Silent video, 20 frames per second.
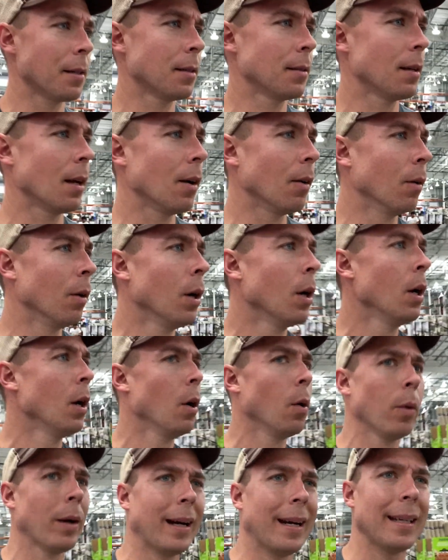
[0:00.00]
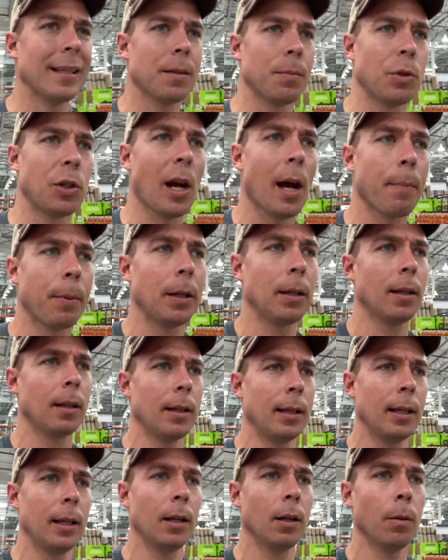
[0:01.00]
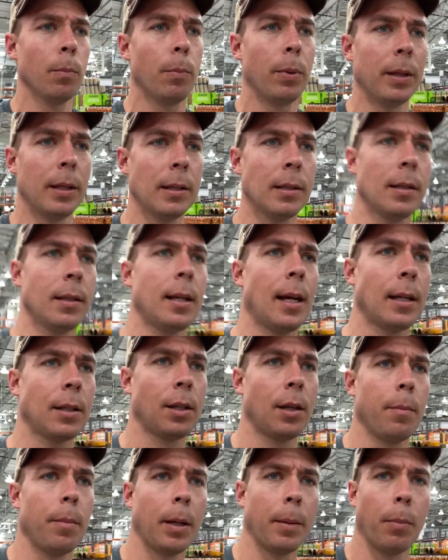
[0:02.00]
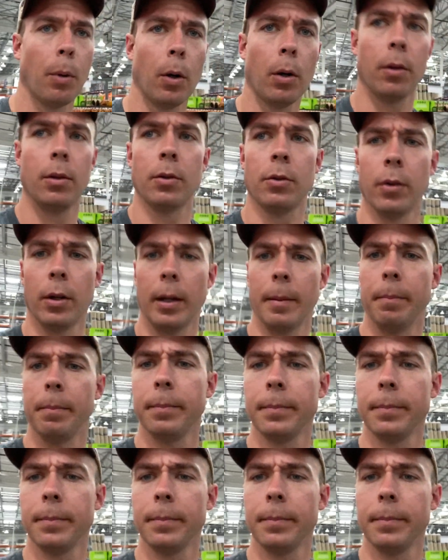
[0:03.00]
So we're gonna get some shopping done here, but this is actually a big part of the trip.